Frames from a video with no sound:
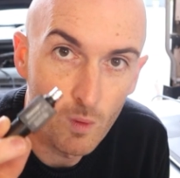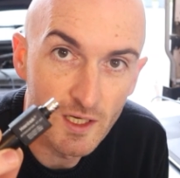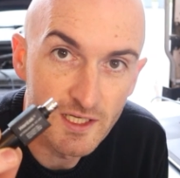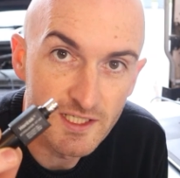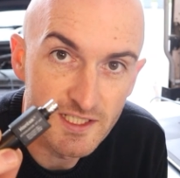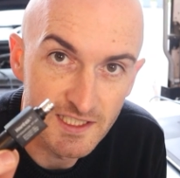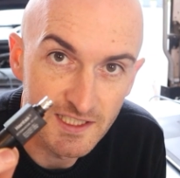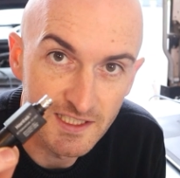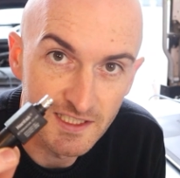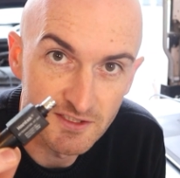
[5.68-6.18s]
why
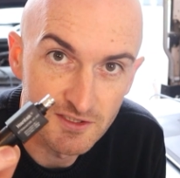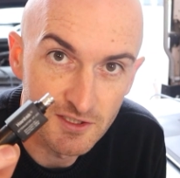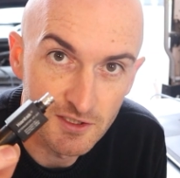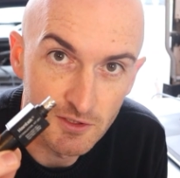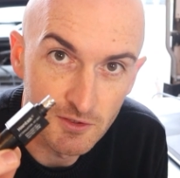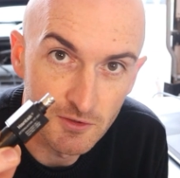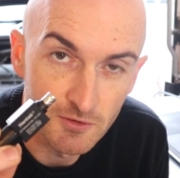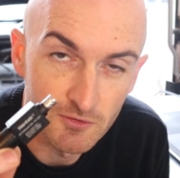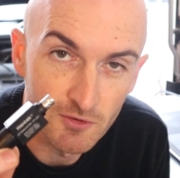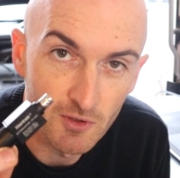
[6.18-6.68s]
do you need to
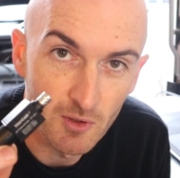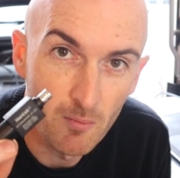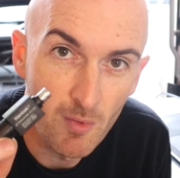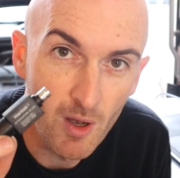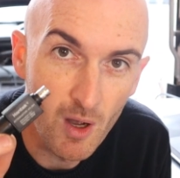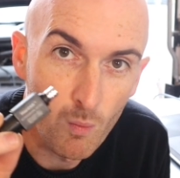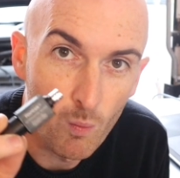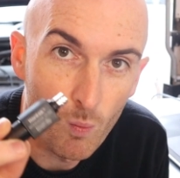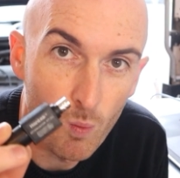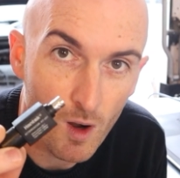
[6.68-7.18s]
use them
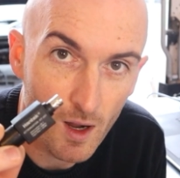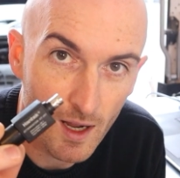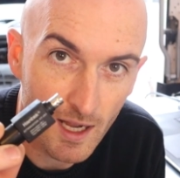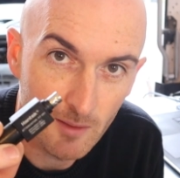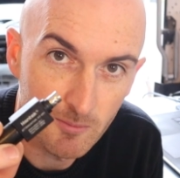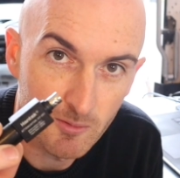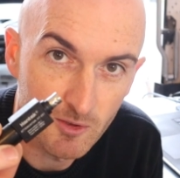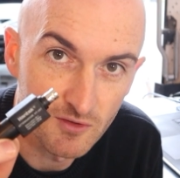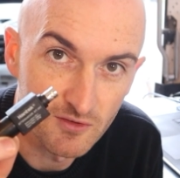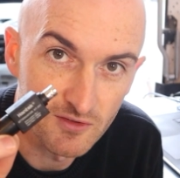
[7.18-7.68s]
and what
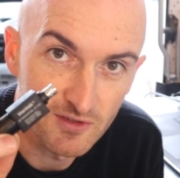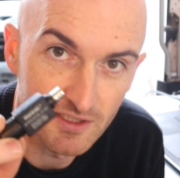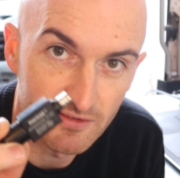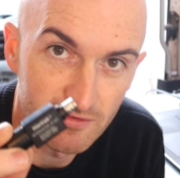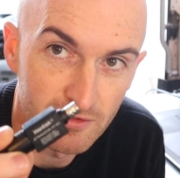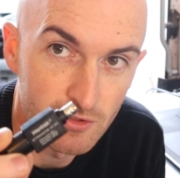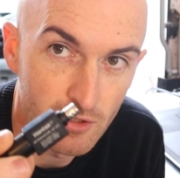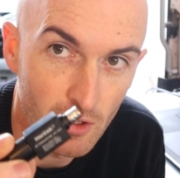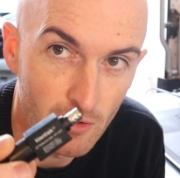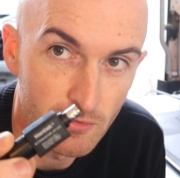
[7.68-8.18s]
happens
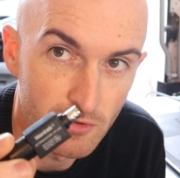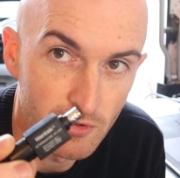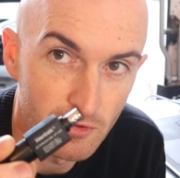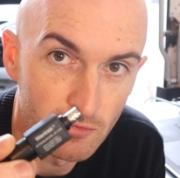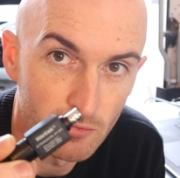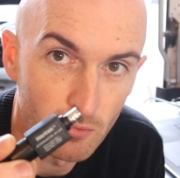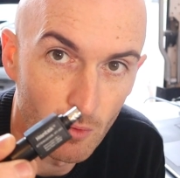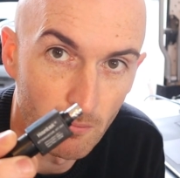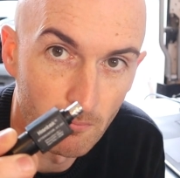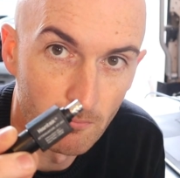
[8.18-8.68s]
if you don't
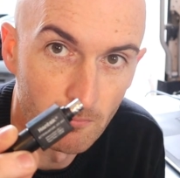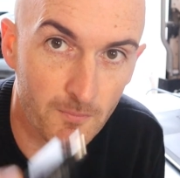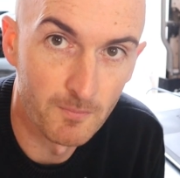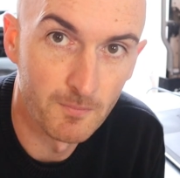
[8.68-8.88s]
use one?